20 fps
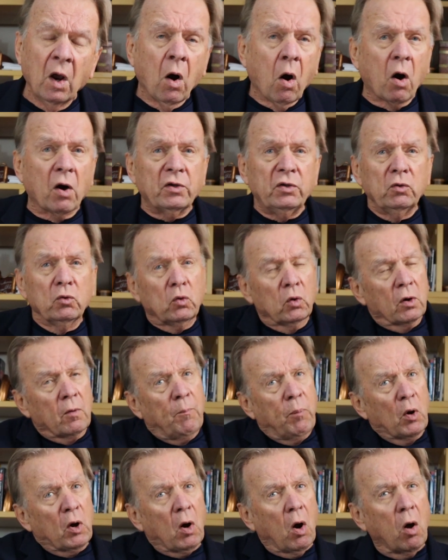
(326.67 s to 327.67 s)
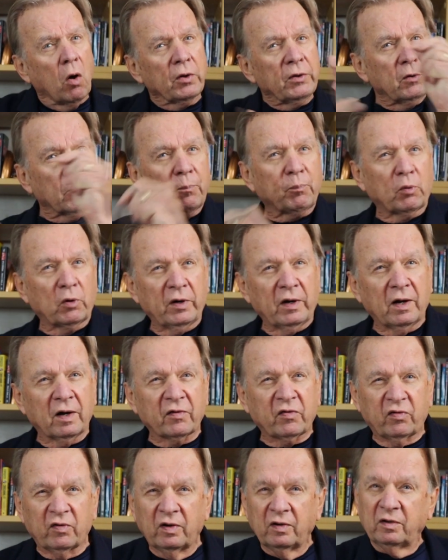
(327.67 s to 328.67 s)
are you going to put all your
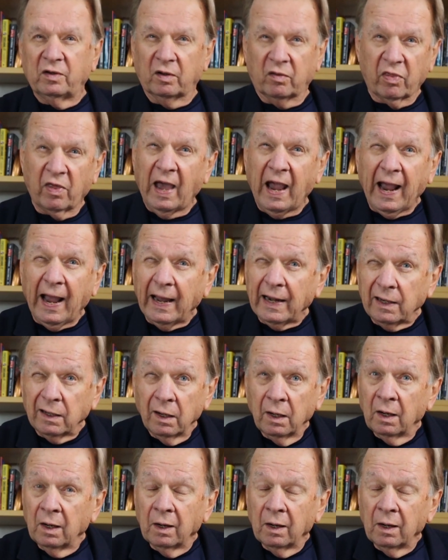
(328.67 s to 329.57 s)
production to that?